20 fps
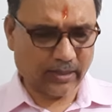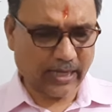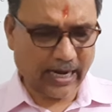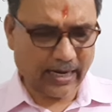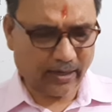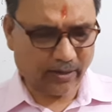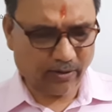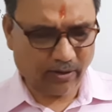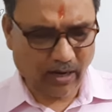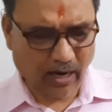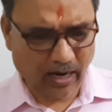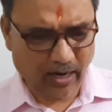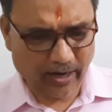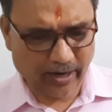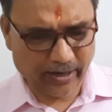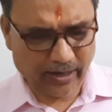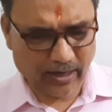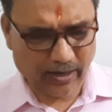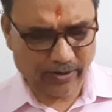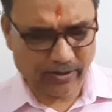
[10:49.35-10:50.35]
that
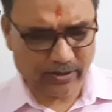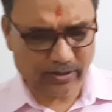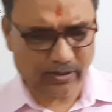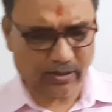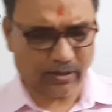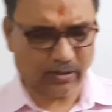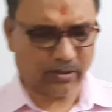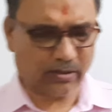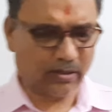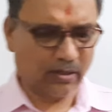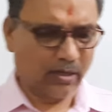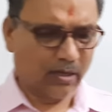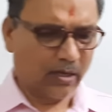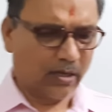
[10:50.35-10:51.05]
already I discussed.